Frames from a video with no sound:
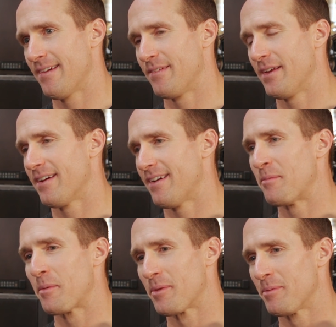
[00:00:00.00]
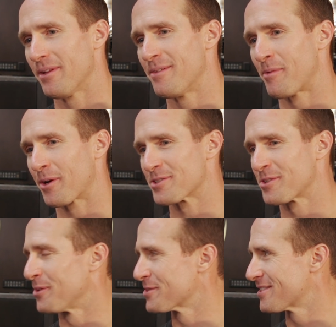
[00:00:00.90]
Yeah. I remember the play, Marcus
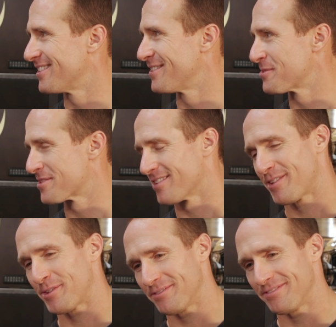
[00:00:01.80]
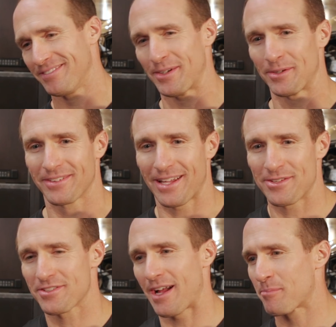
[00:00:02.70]
Colston. It was a little, kind
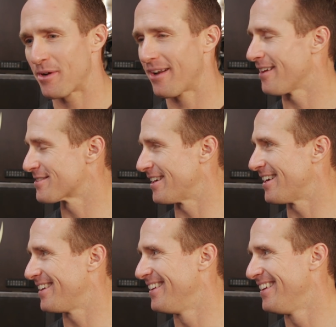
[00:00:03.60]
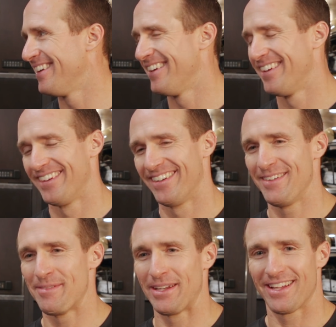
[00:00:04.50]
of stop route outside. He
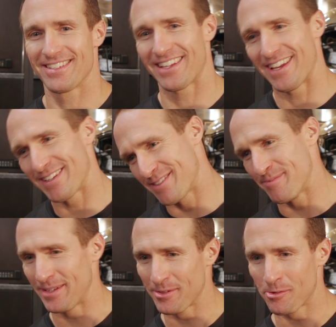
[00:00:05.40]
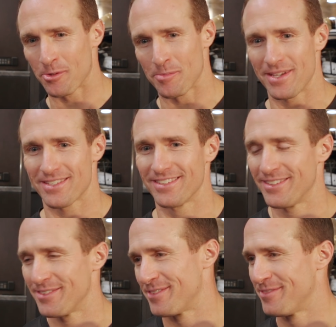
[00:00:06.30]
made a nice catch and made the corner miss and
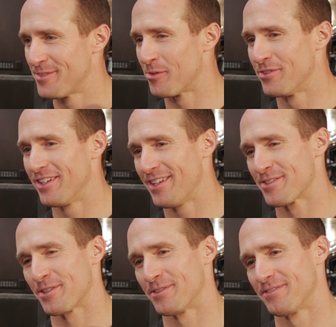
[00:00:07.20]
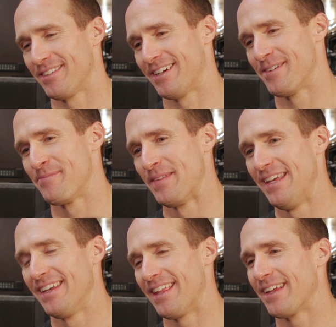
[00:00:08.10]
then dove into the end zone.
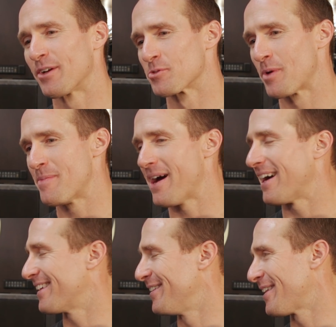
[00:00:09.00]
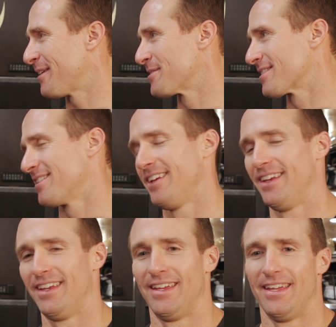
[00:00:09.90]
That goes way back. That was
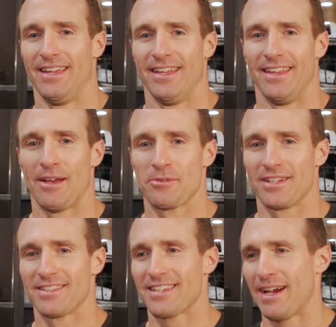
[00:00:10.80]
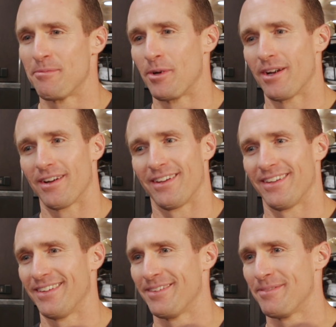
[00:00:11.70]
at a time where,
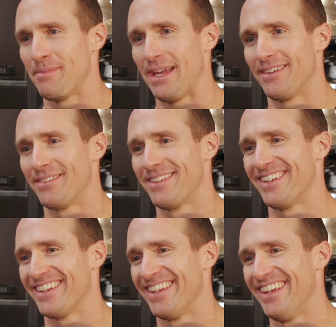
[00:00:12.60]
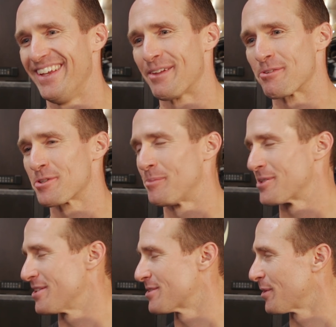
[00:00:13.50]
man, there was so
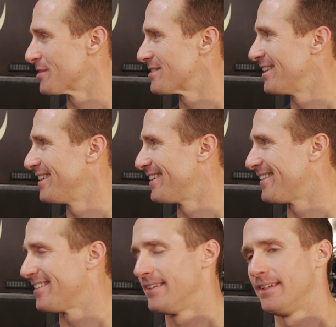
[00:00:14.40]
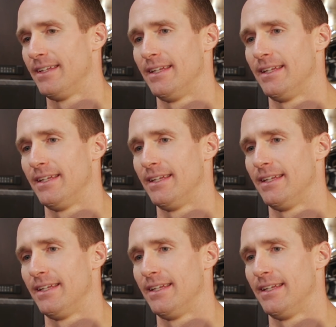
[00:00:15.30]
much uncertainty, and